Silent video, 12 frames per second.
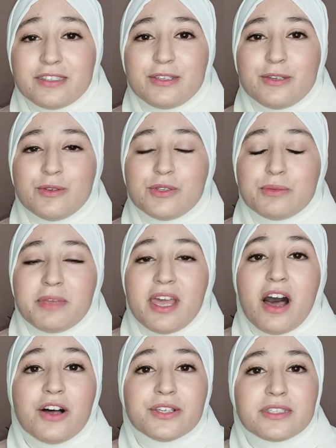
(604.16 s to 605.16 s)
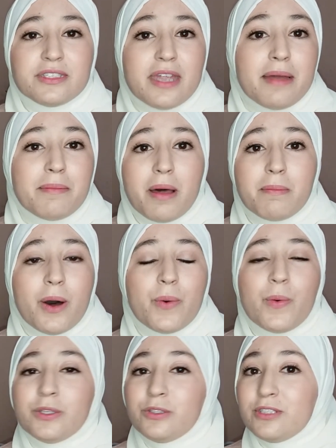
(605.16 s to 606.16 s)
excuse me. Ask them
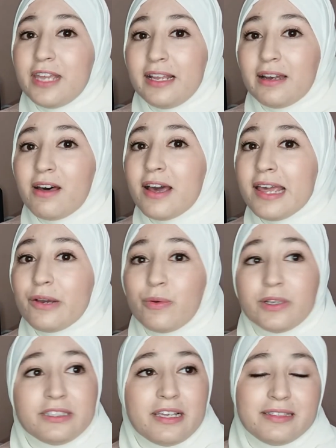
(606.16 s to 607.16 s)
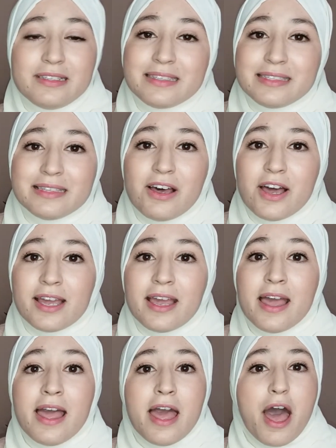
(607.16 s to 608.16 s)
about what do they like, what they
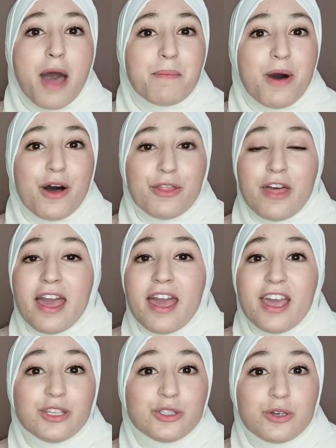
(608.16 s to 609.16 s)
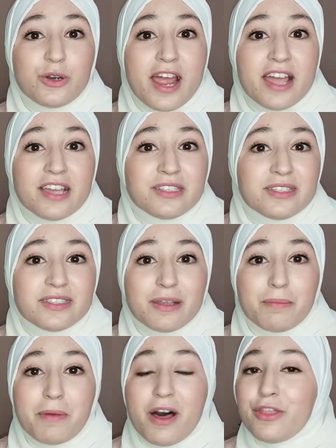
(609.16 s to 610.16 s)
dislike, about their interests,
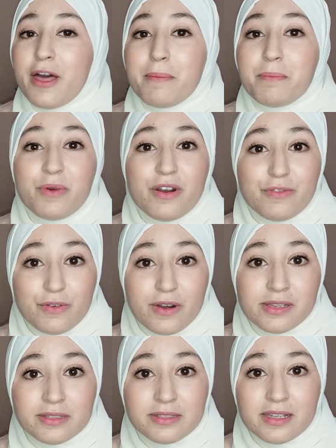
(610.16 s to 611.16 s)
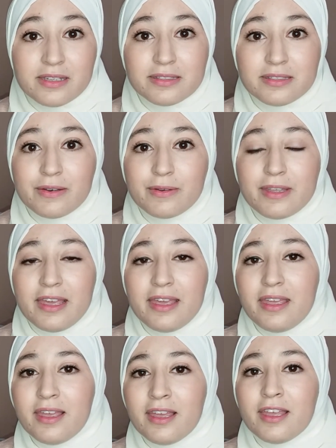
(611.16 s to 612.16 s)
about their preferences,
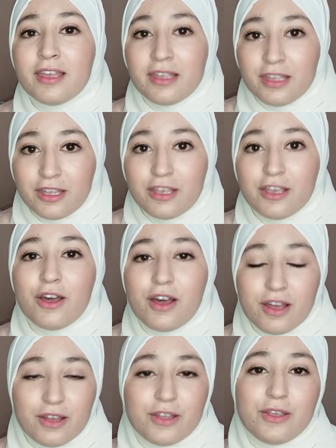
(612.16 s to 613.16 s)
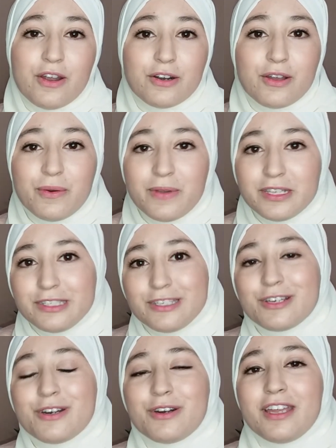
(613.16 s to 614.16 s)
okay? Yeah, you're going
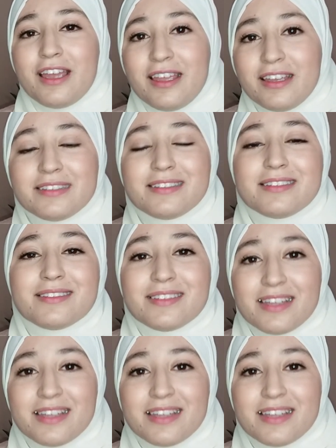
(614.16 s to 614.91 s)
to create